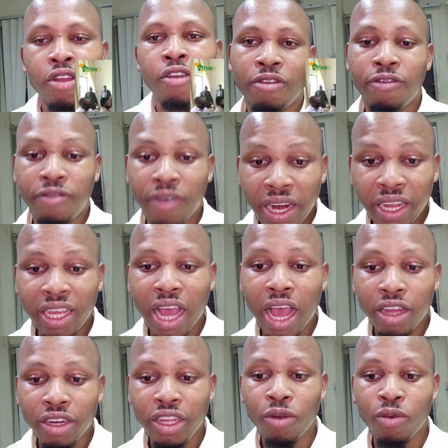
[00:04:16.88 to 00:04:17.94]
Fani
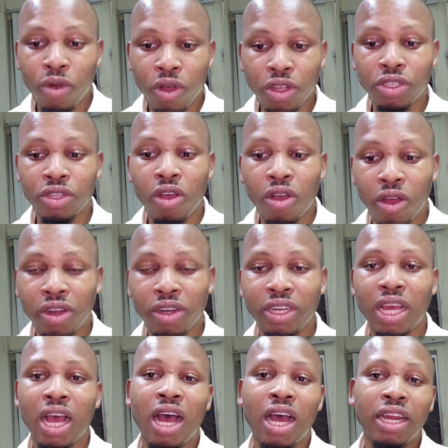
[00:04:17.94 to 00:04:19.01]
Kayode was
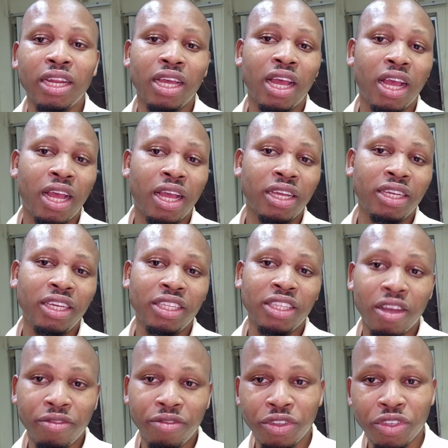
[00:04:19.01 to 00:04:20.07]
on an
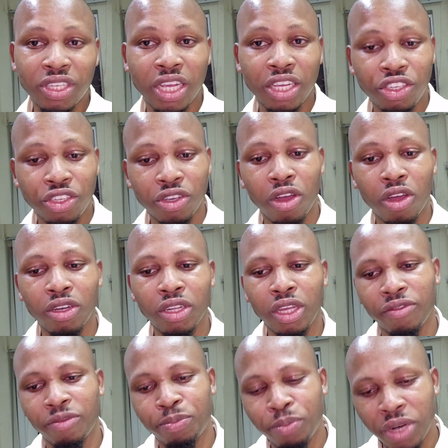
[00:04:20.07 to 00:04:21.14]
interview session,
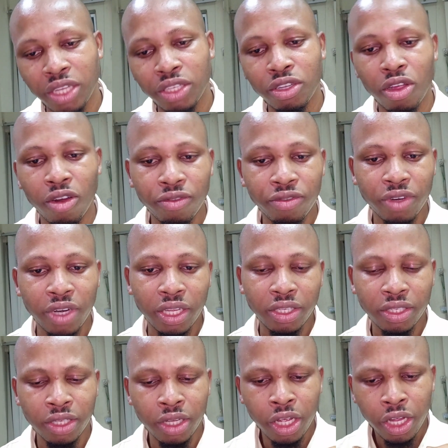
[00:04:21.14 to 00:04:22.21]
a press
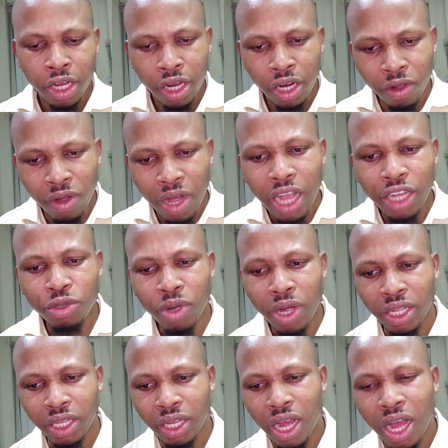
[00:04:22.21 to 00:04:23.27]
conference,
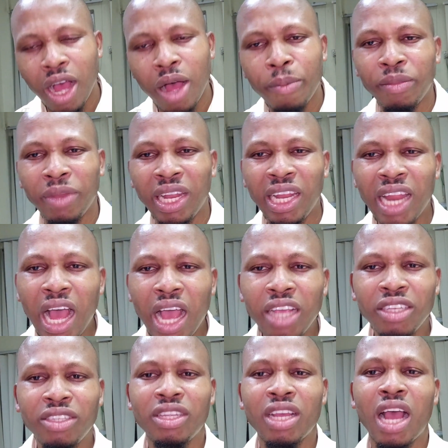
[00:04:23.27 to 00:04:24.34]
actually
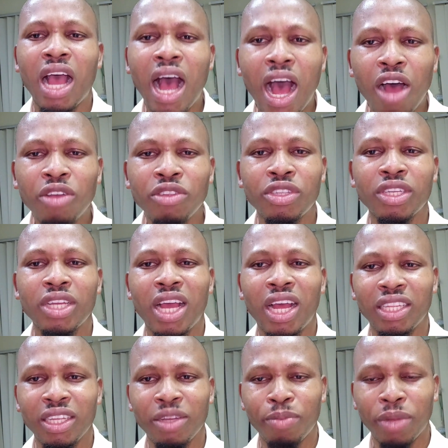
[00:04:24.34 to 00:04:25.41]
lashed out
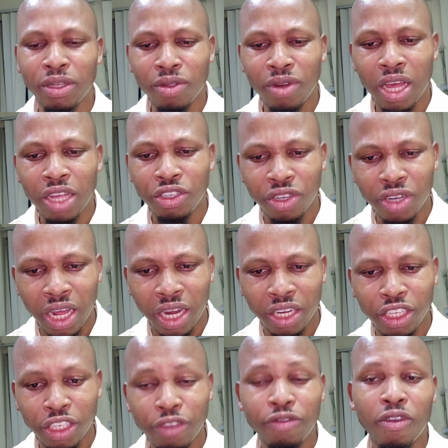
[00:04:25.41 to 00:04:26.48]
at a particular
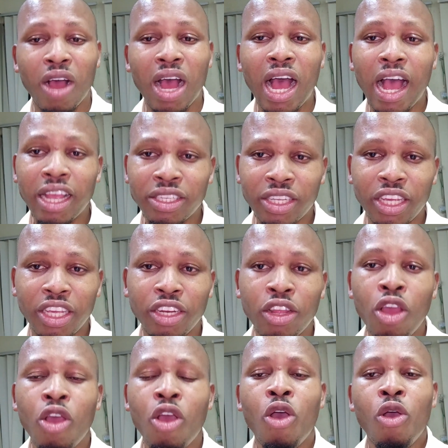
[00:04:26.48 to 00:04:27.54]
journalist for asking
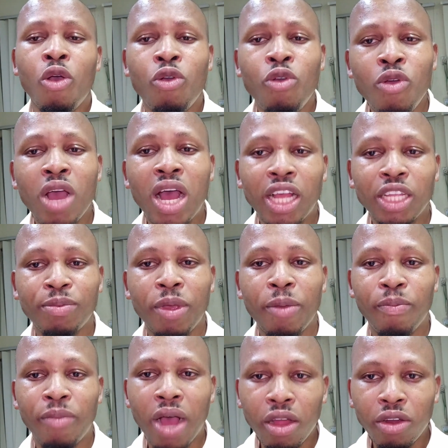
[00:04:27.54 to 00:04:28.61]
who has
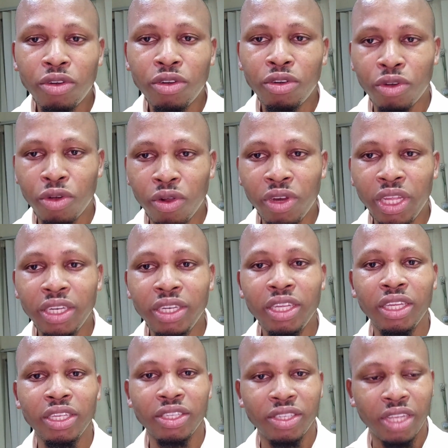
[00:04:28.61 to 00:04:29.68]
been backrolling
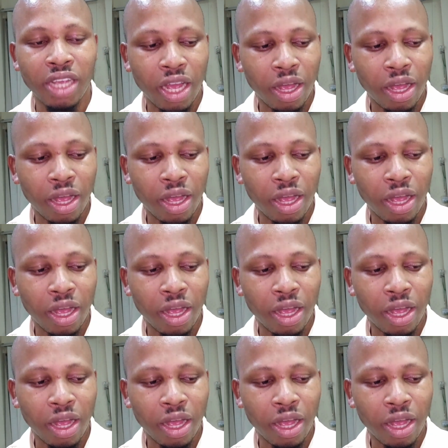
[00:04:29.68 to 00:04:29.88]
his